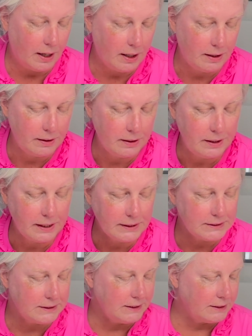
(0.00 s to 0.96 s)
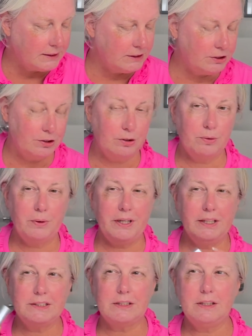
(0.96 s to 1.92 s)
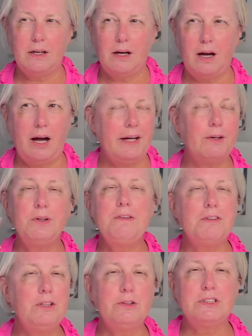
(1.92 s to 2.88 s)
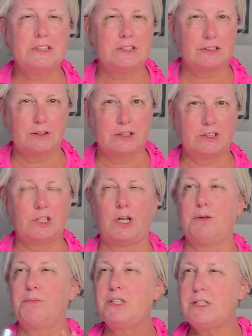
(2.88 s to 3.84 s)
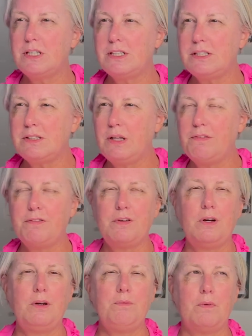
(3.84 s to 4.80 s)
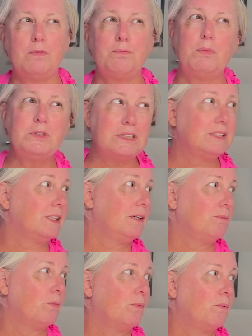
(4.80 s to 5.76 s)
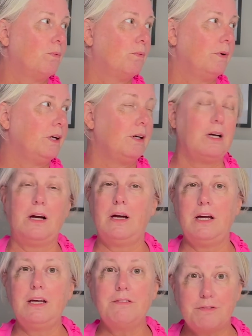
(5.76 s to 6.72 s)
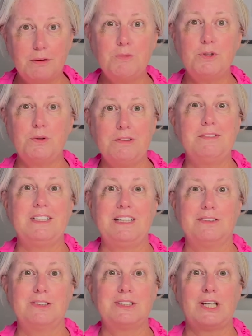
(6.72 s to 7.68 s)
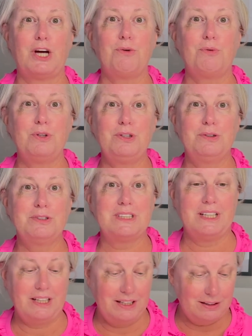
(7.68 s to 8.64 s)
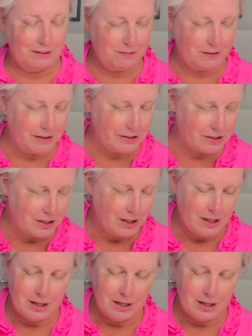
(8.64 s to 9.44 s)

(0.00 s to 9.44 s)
And the next thing I do is, I don't even use this all the time, but just most of the time, if I'm doing videos, I will use a hint of this.